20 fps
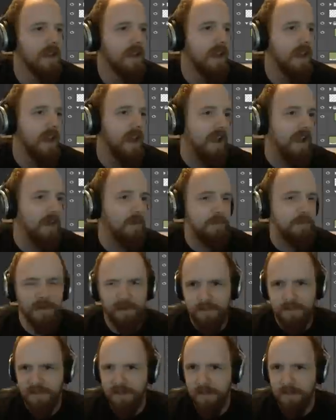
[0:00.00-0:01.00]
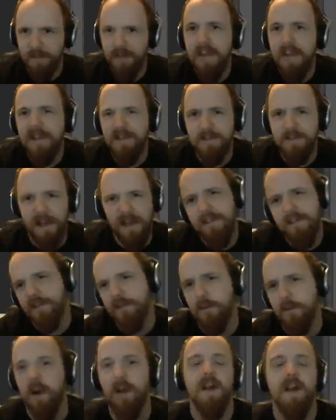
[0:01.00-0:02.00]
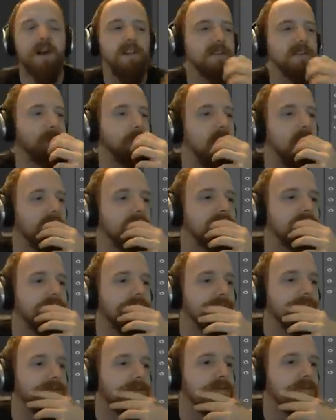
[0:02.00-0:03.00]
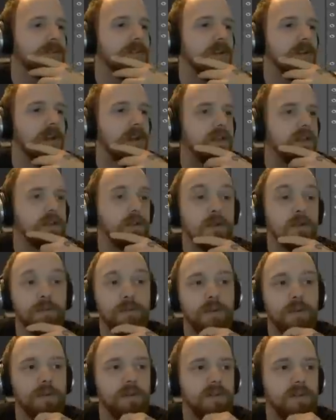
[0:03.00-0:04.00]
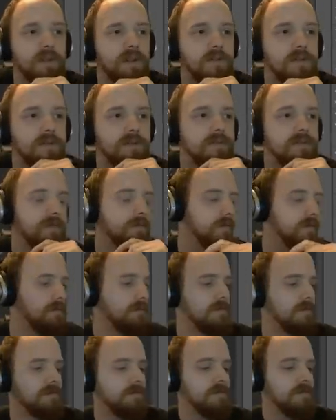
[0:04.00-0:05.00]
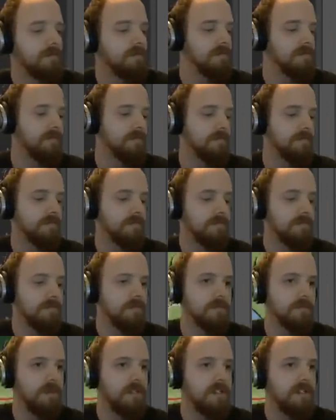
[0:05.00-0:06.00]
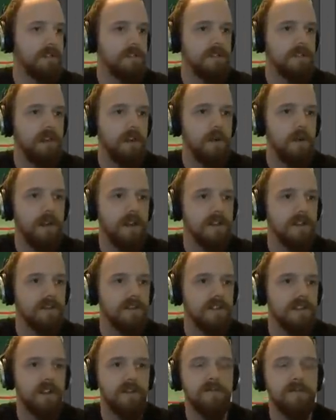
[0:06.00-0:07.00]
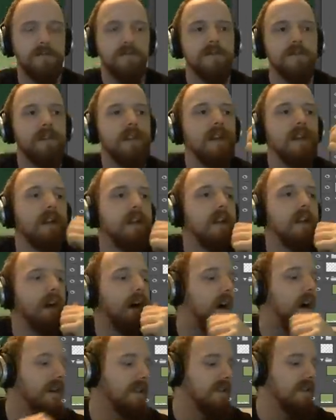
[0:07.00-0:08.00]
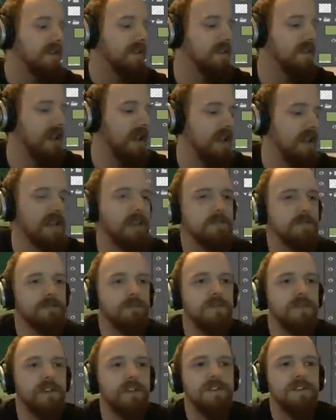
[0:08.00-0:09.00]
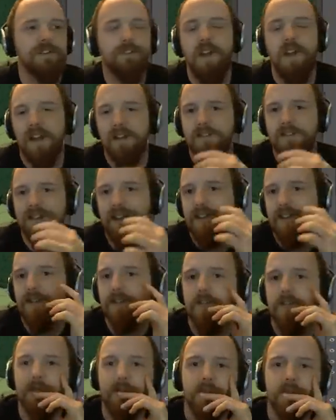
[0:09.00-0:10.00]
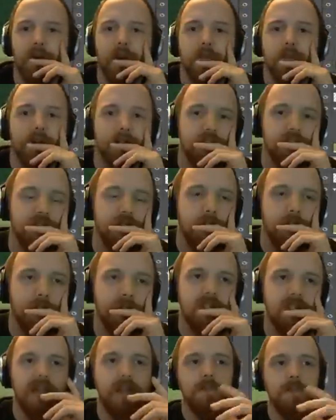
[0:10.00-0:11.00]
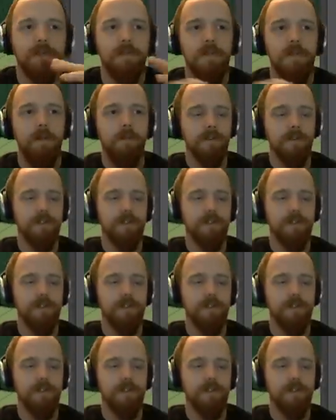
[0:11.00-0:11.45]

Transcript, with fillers: uh, but it's it's quite high spec stuff. Uh, you can pull this off with low end stuff. I'd say for your scratch disk for Photoshop to keep the memory